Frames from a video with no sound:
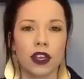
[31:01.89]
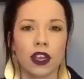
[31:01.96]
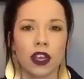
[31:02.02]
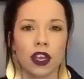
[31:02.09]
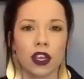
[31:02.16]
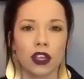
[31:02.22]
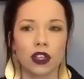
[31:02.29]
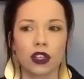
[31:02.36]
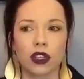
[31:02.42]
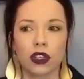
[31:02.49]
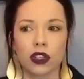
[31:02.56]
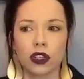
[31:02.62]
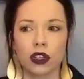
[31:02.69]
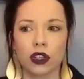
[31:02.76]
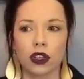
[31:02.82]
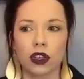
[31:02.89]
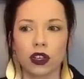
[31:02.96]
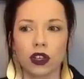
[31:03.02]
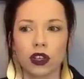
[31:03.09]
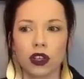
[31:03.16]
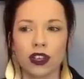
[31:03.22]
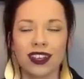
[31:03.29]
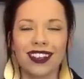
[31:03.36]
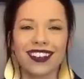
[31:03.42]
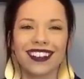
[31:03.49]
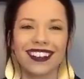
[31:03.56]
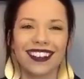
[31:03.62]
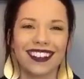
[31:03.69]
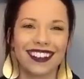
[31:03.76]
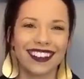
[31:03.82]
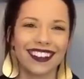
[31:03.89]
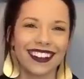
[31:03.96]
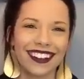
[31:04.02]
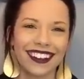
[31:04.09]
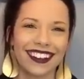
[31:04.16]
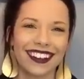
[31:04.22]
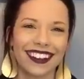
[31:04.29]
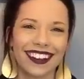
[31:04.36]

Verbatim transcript: Or when your husband puts you on the spot in the middle of a plane.